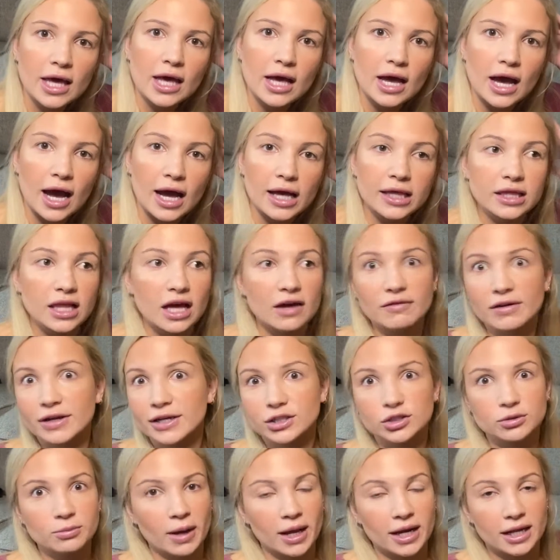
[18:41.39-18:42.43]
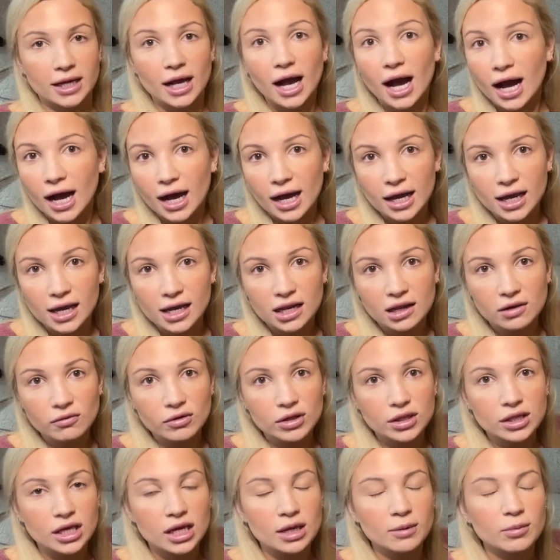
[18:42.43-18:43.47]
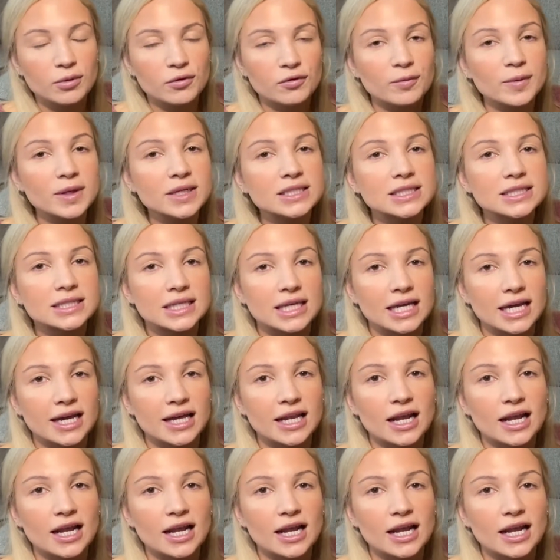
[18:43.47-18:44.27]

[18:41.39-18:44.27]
I love like a dramatic eye and everything, but for my skin,